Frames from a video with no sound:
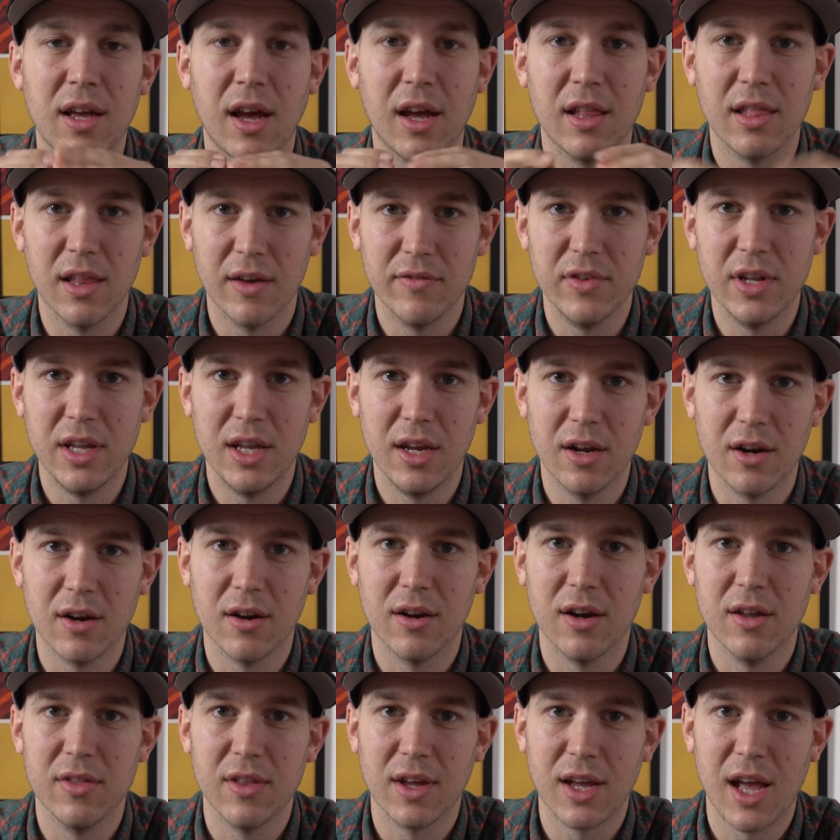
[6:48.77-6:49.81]
I'd love to
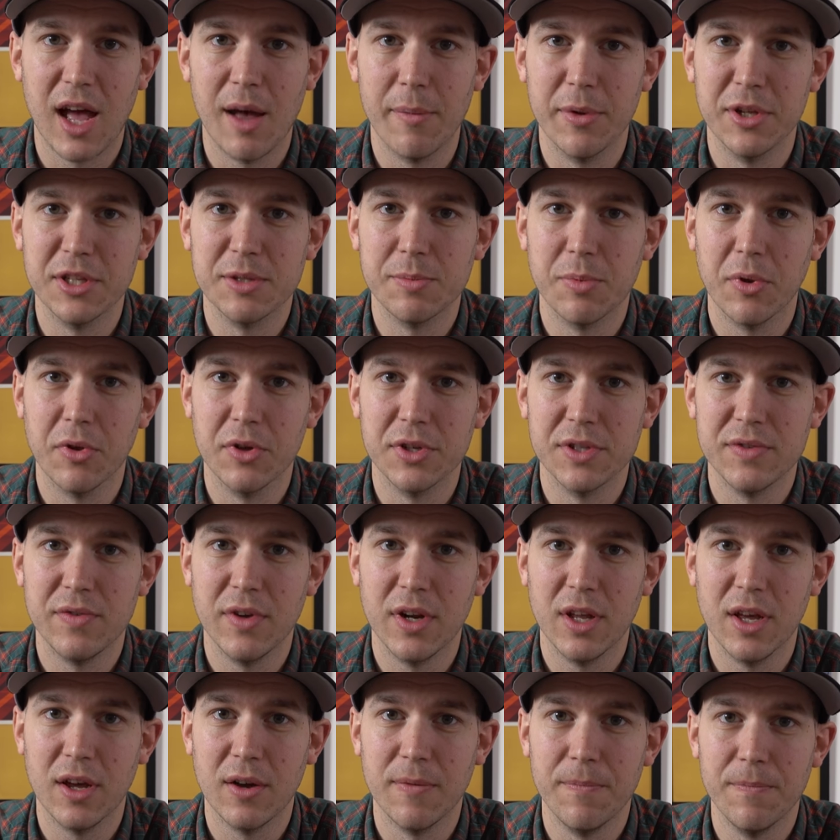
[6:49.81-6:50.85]
hear in the comments below this
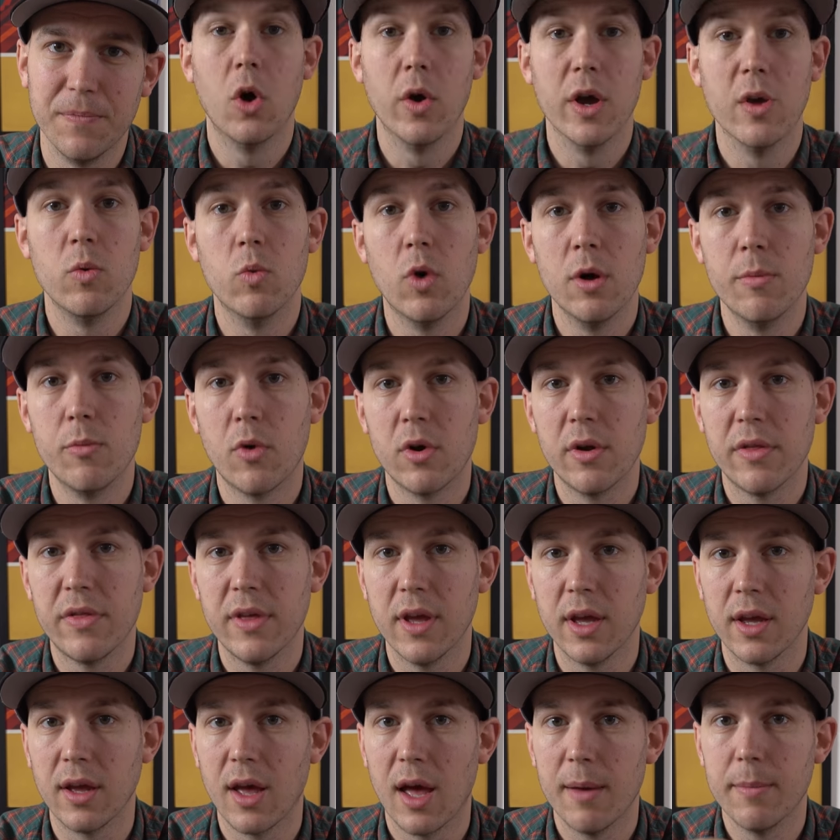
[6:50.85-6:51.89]
video. Oh, and one more
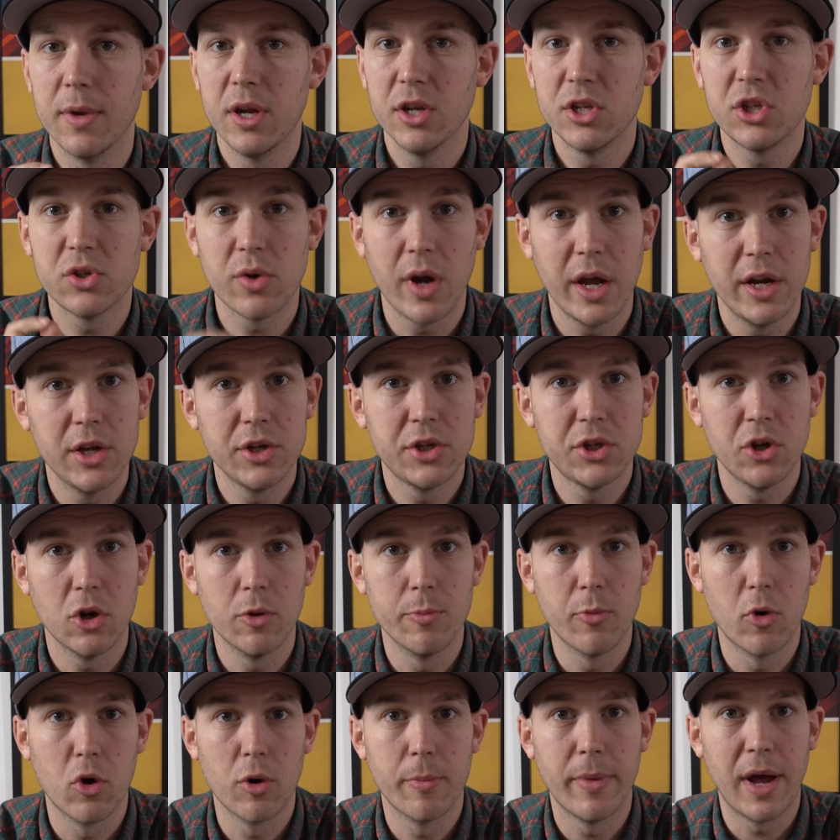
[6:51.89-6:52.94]
thing. I'm gonna try to
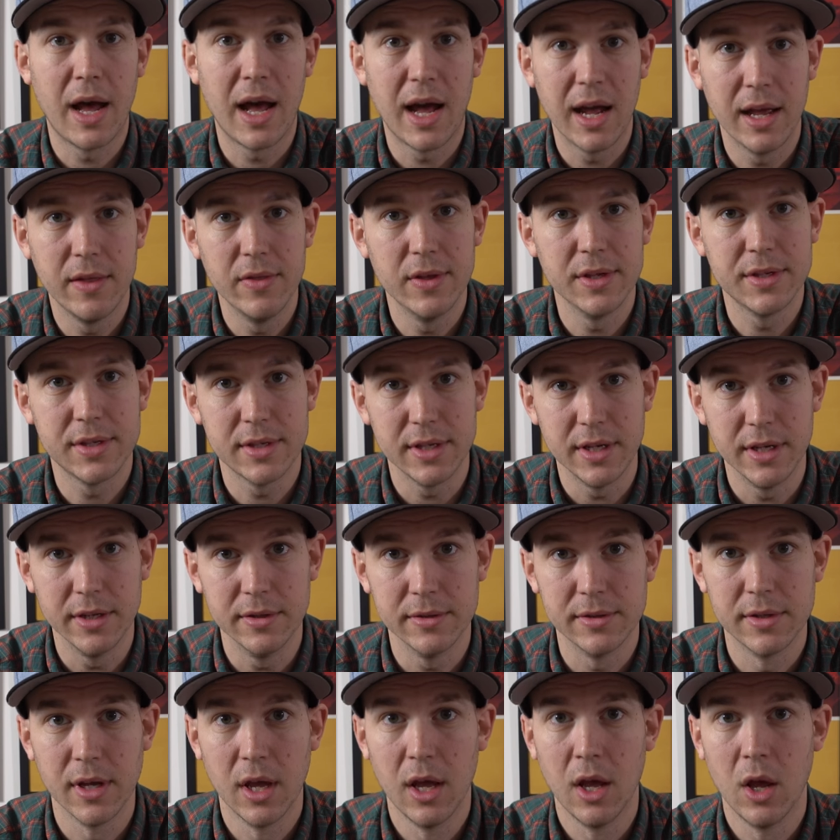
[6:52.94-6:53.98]
show more behind the
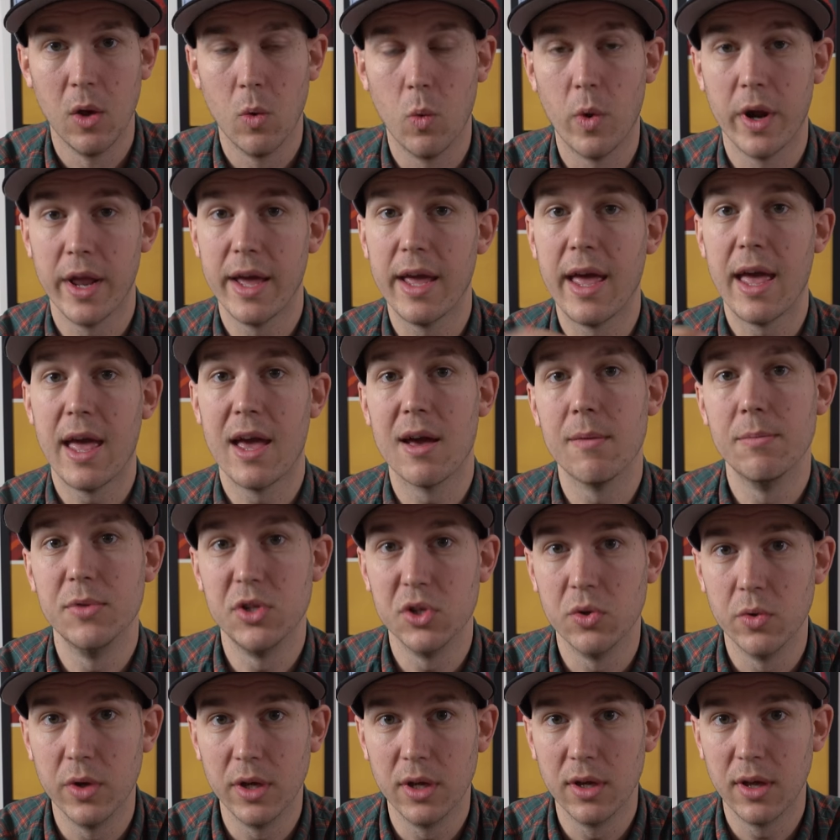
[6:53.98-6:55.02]
scenes when I am
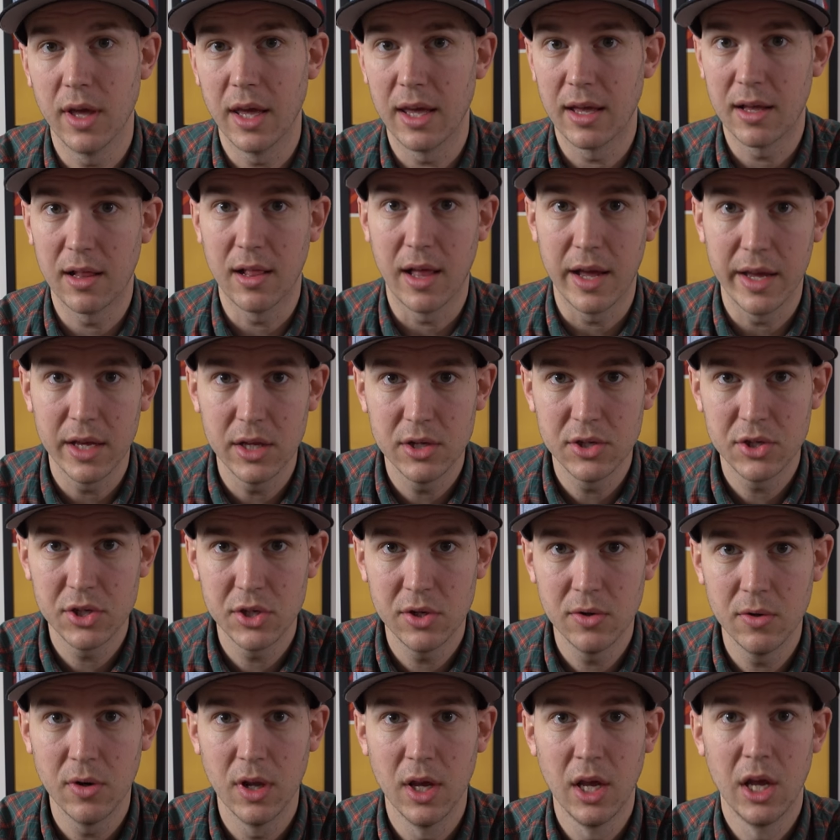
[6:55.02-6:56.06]
doing a client
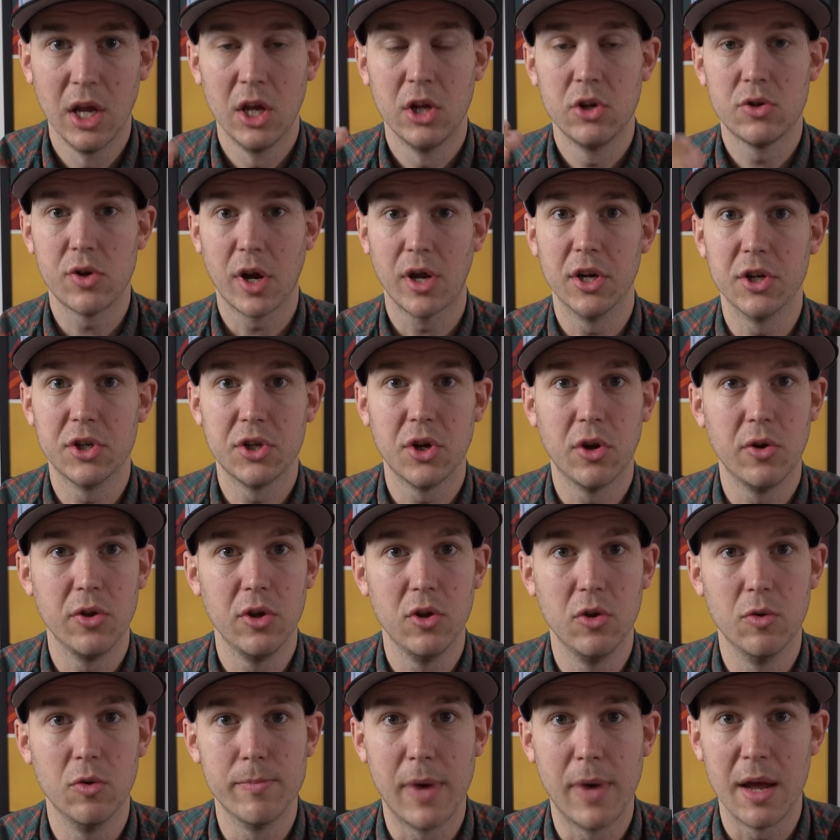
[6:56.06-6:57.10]
shoot, try to show
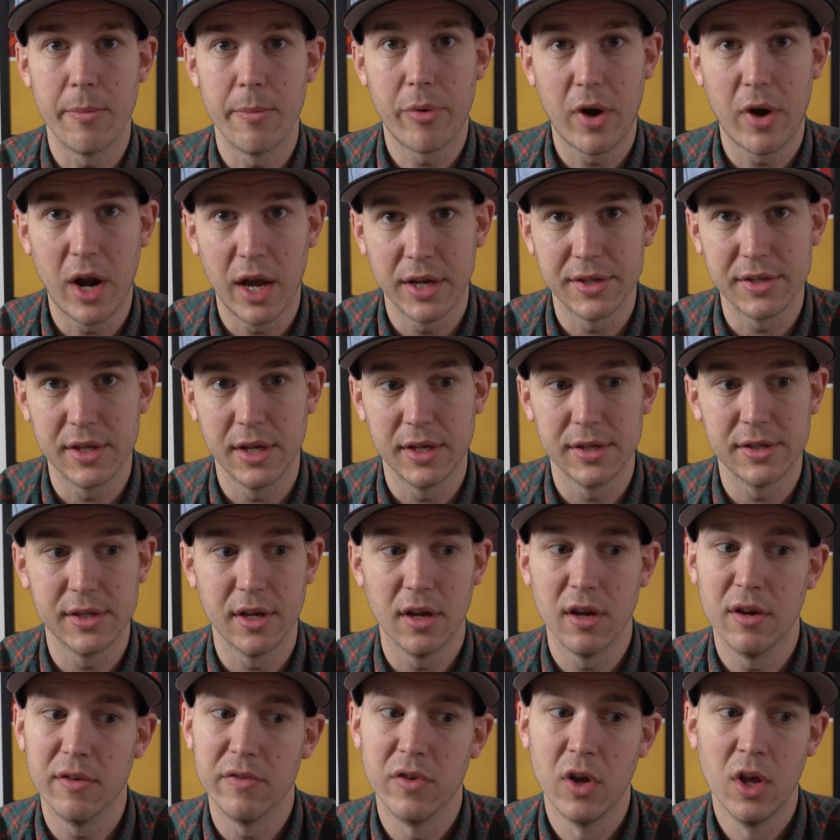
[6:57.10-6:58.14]
you my process
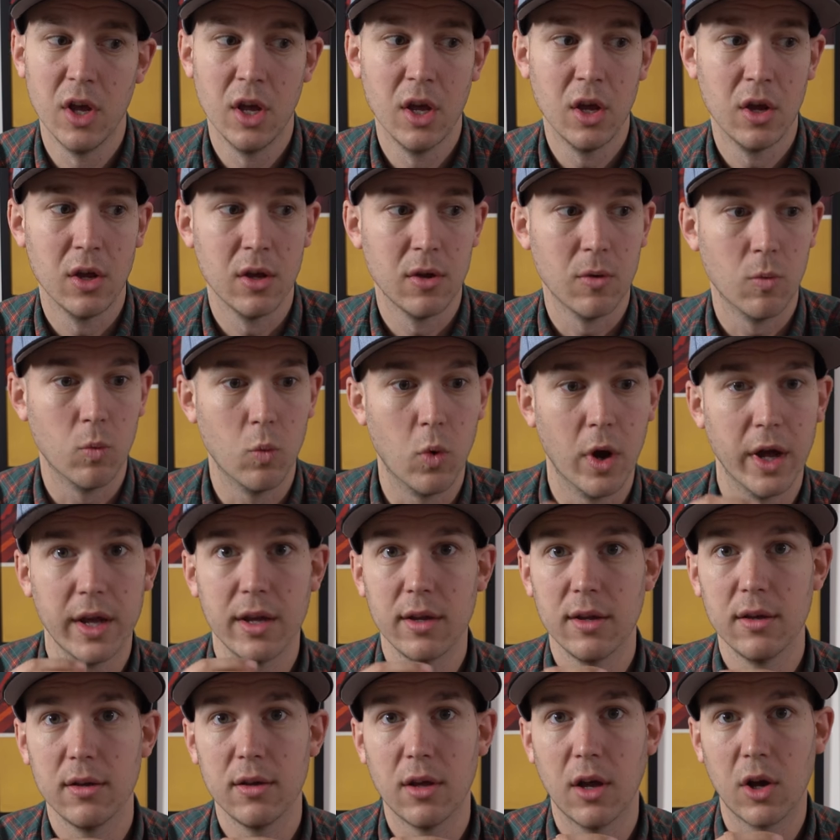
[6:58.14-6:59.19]
of
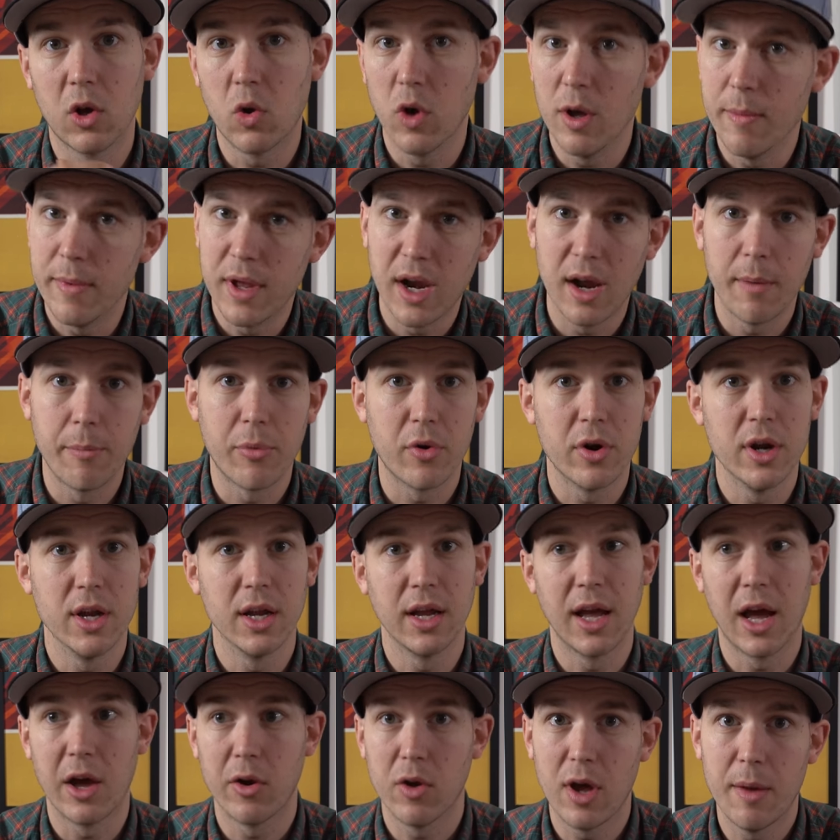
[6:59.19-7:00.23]
what equipment I
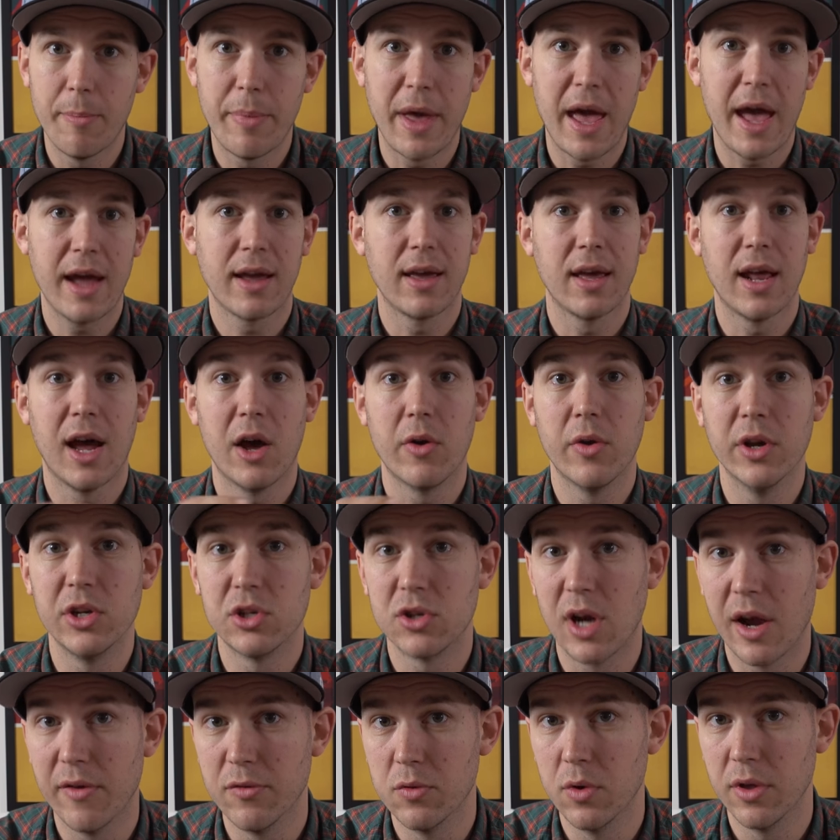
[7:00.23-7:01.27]
bring, how do I pack it, how do I
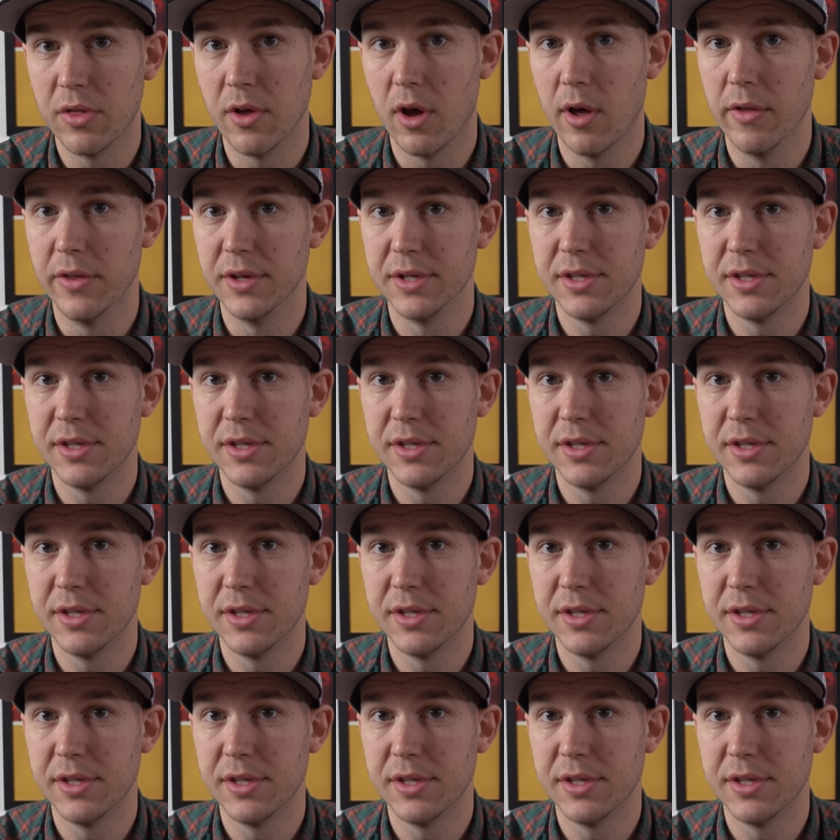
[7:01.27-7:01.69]
travel with all